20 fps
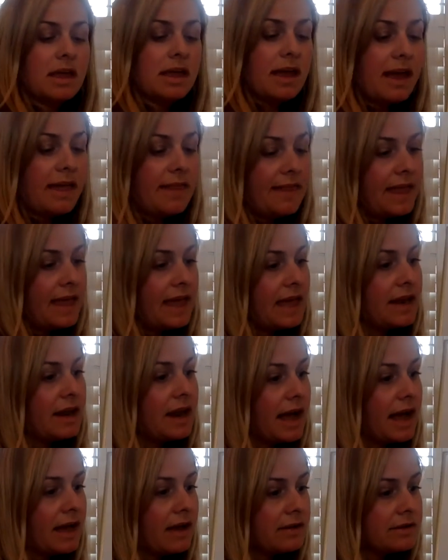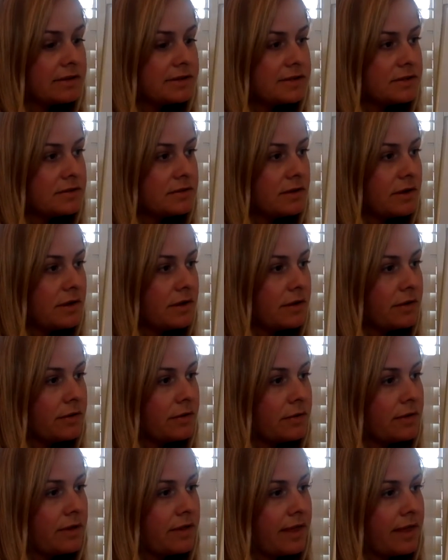And then I also
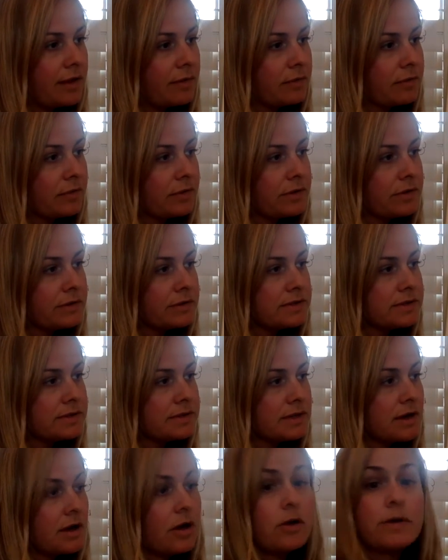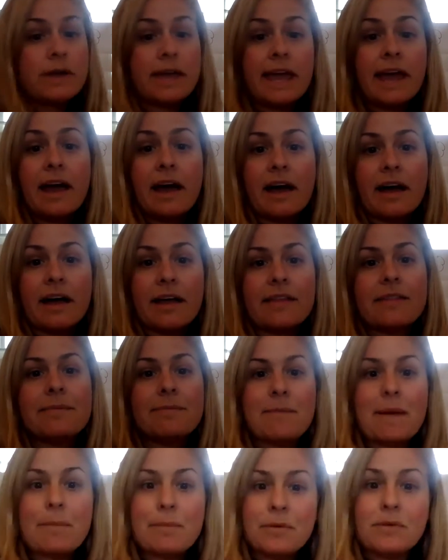know that roots, oh yeah,
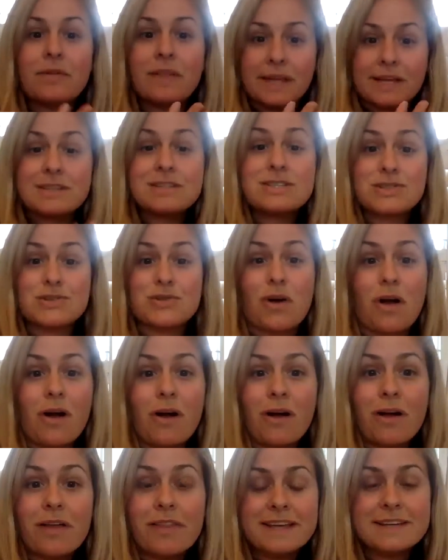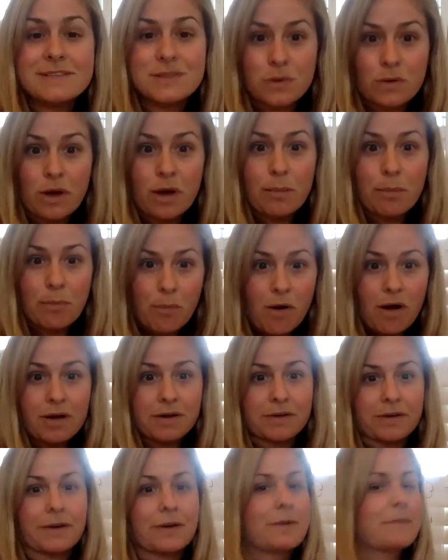remember like a straw, they soak up
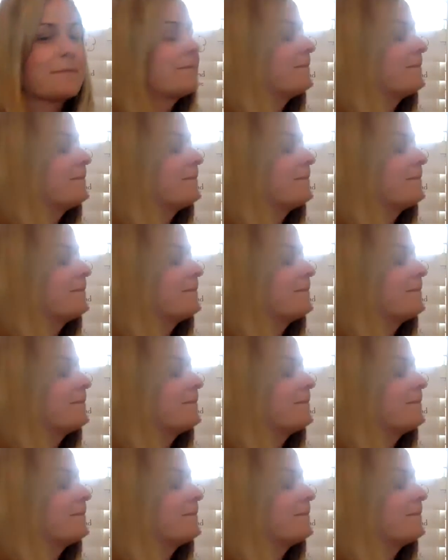water.